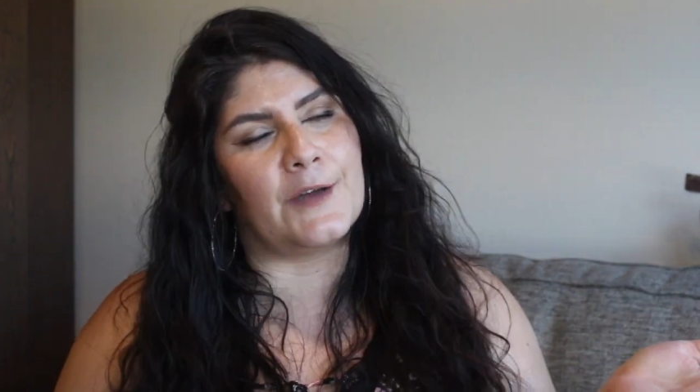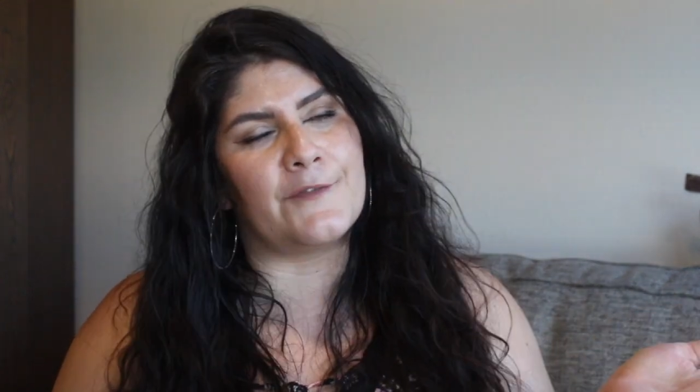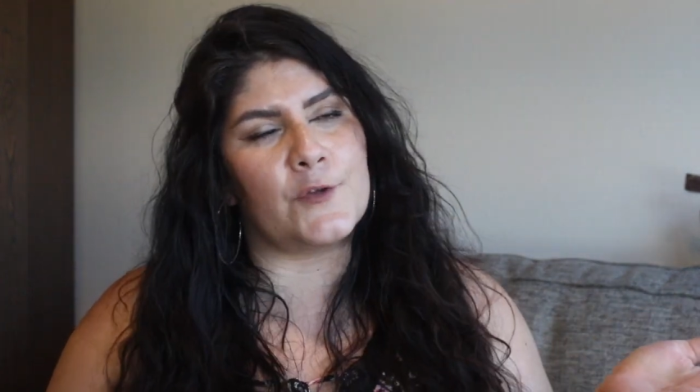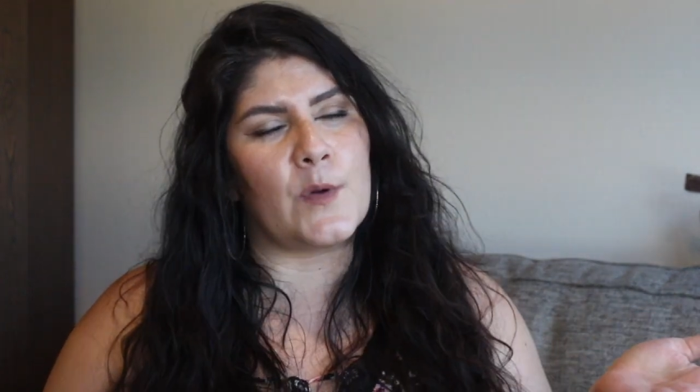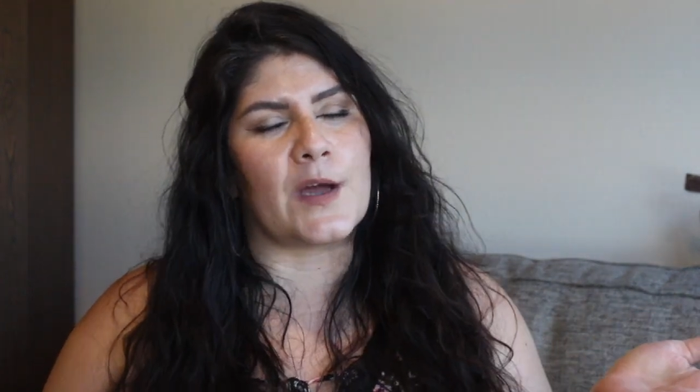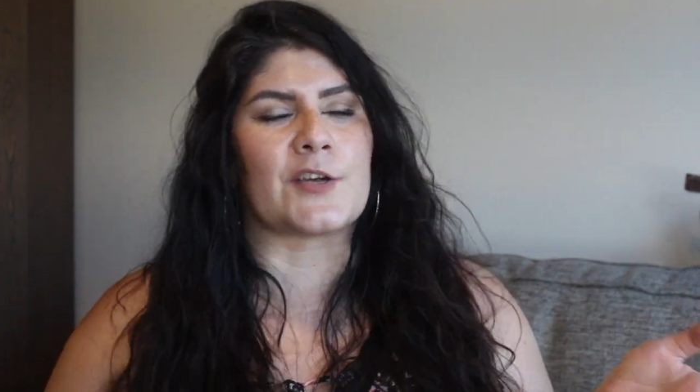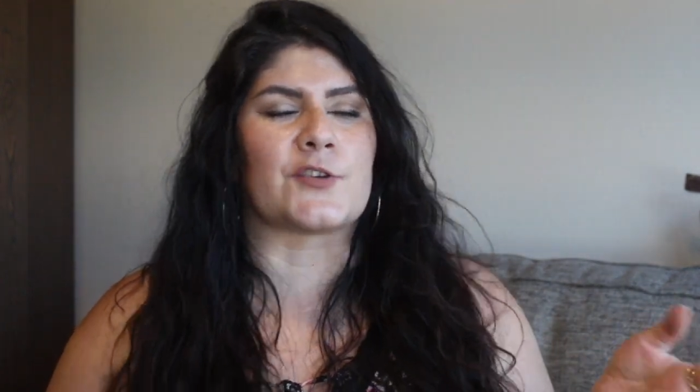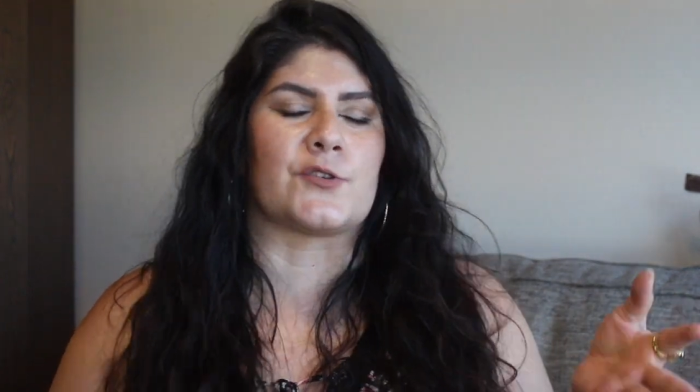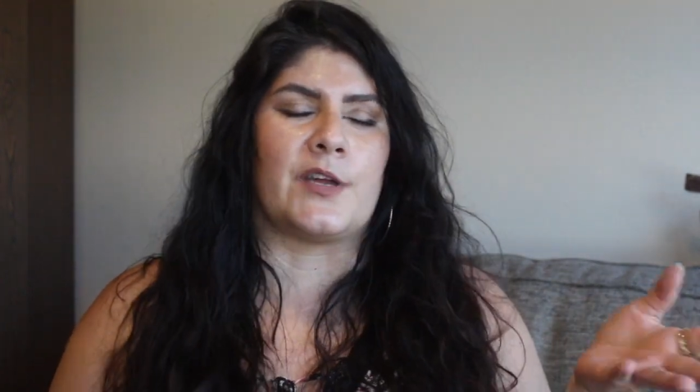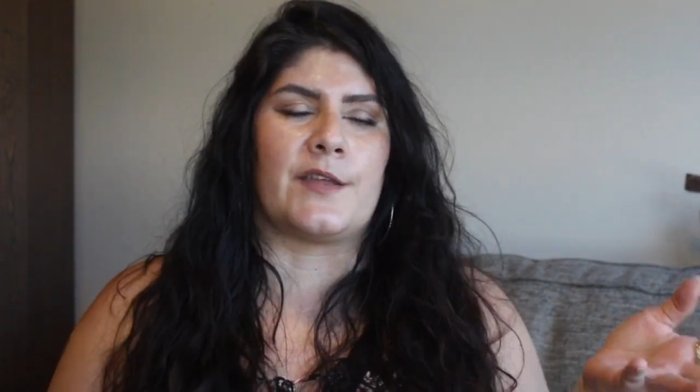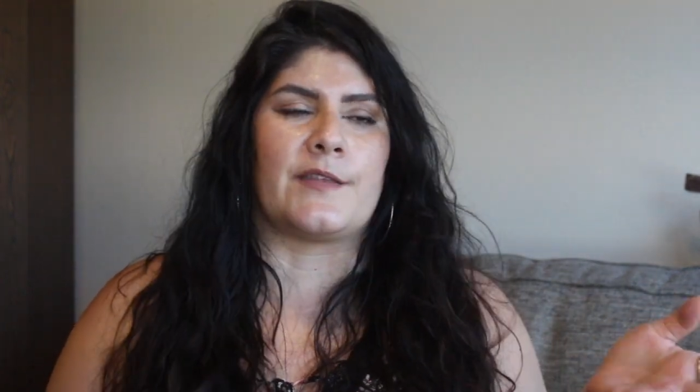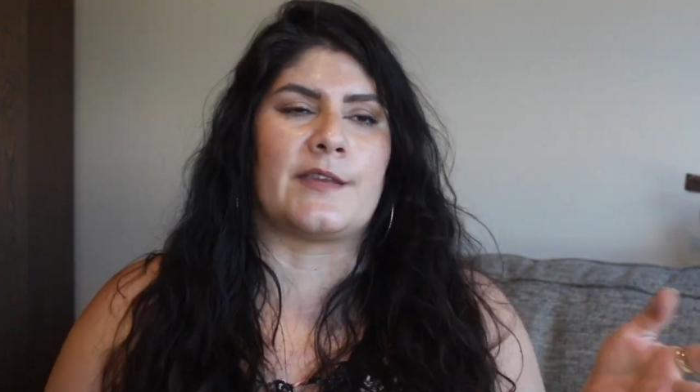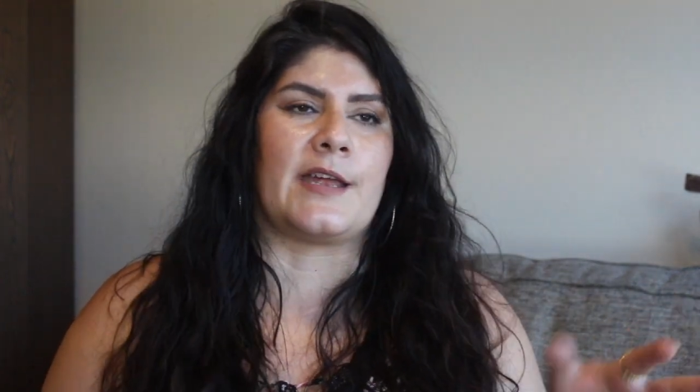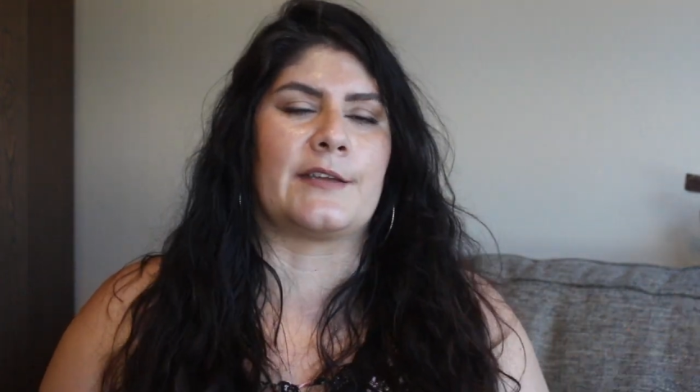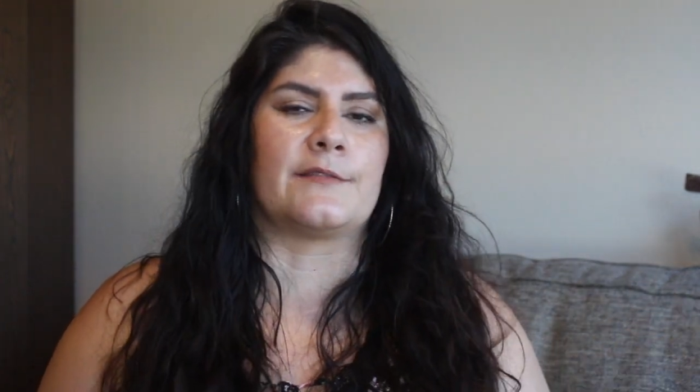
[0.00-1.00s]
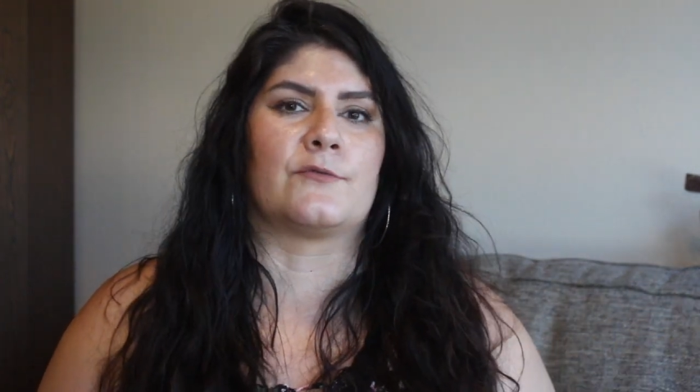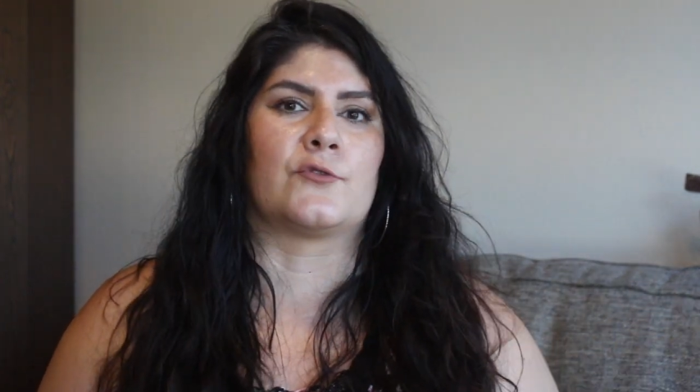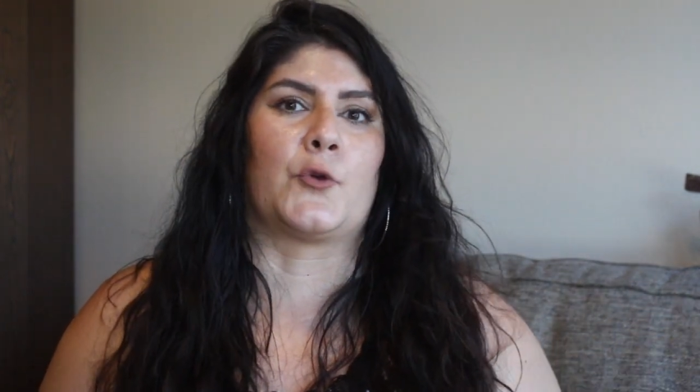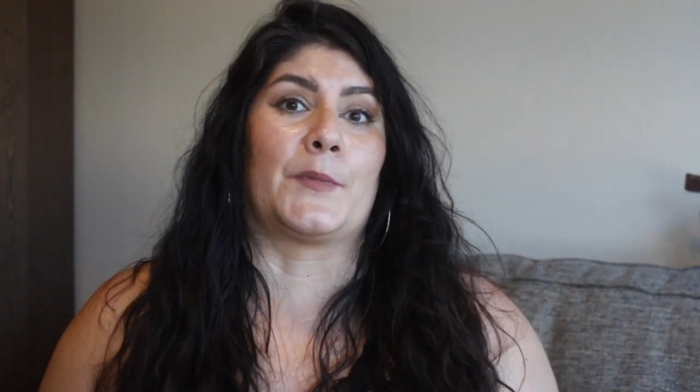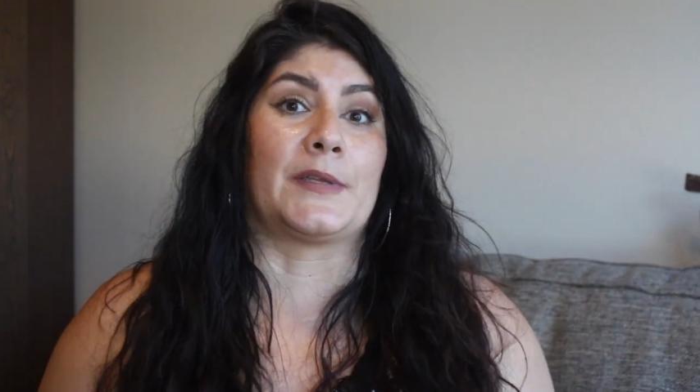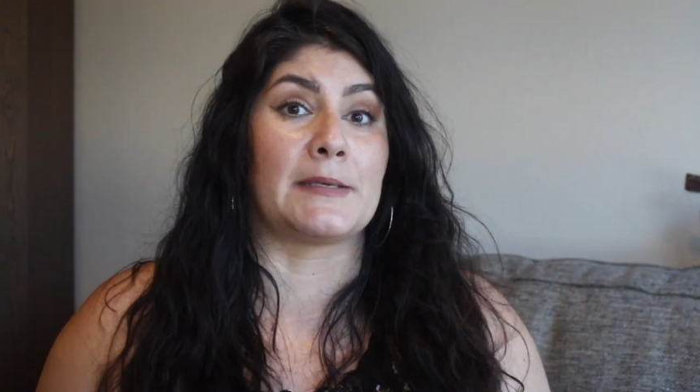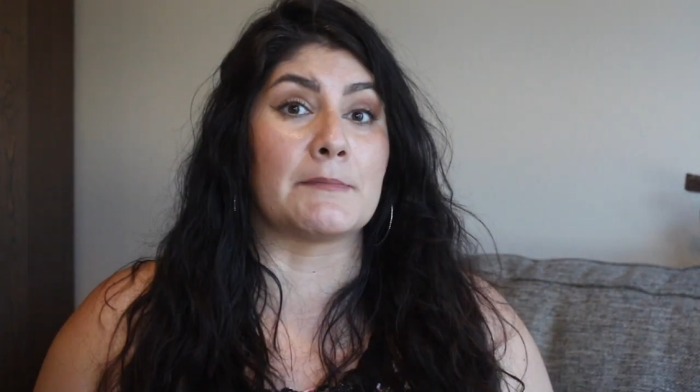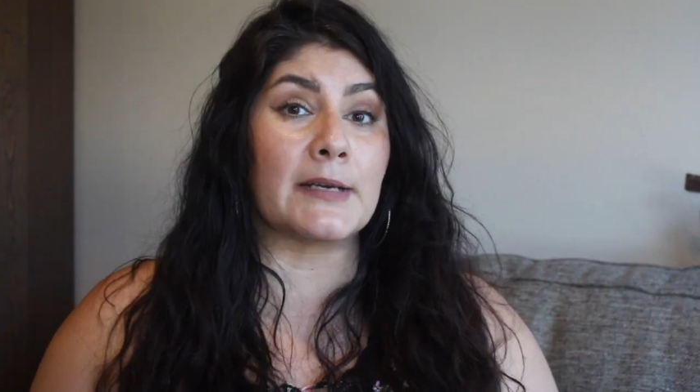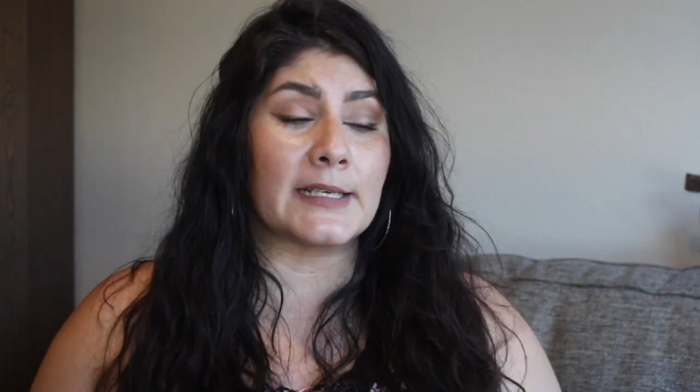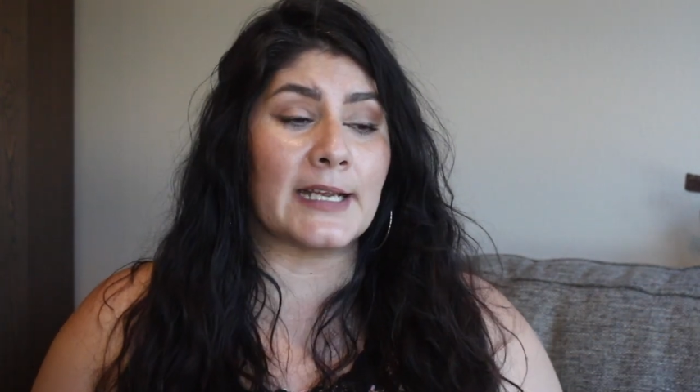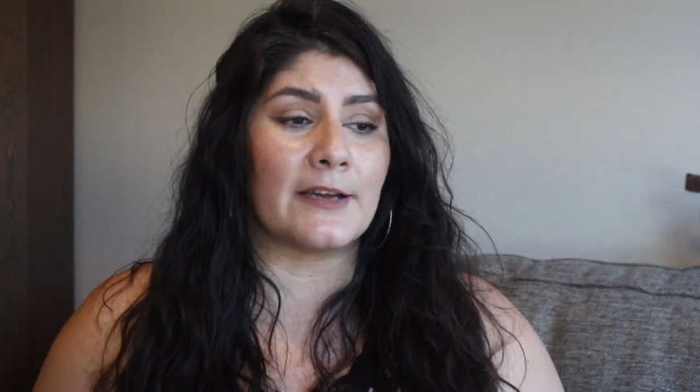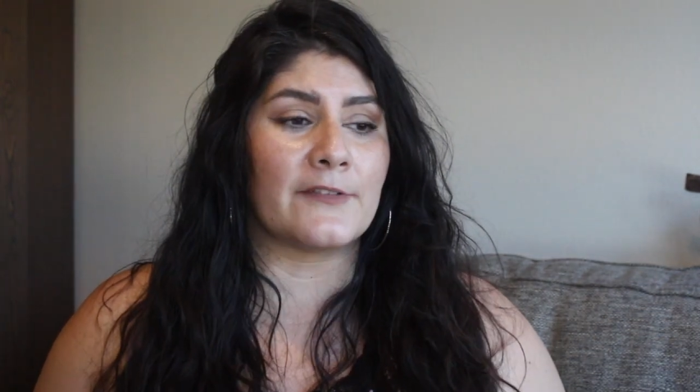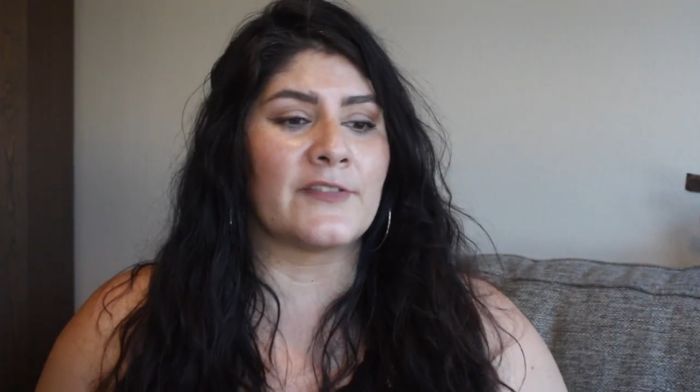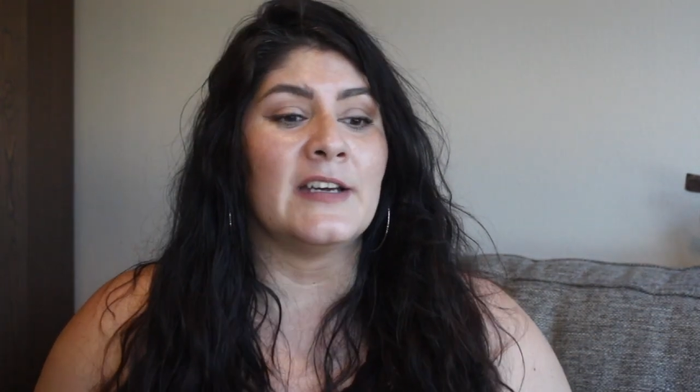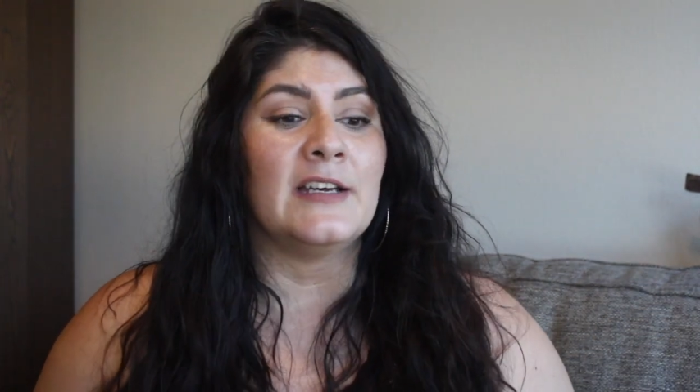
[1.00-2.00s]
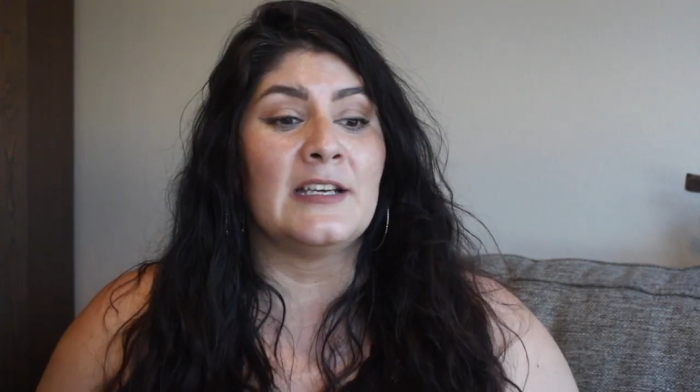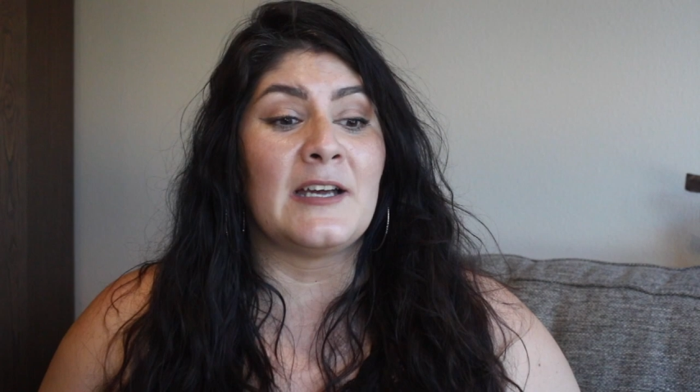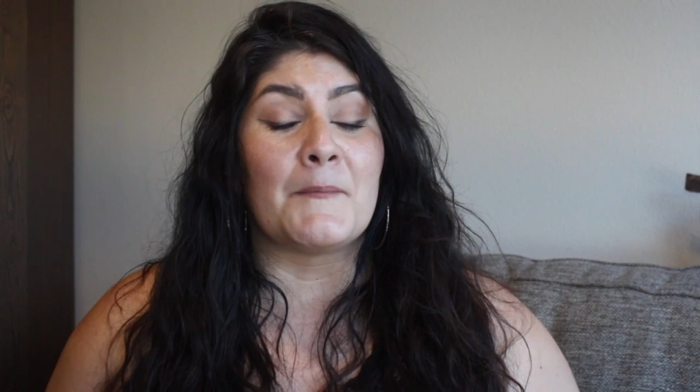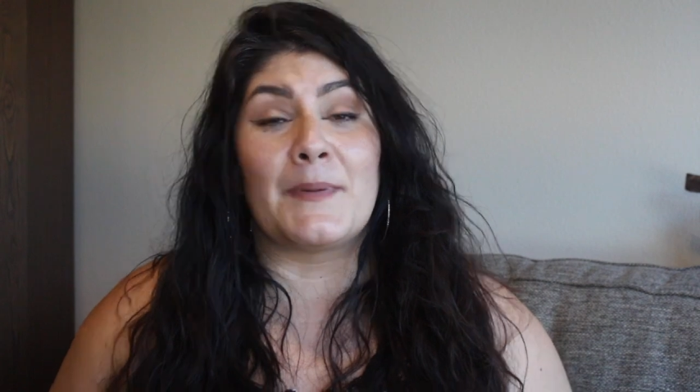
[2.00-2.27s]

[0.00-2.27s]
a few extra than I normally might have,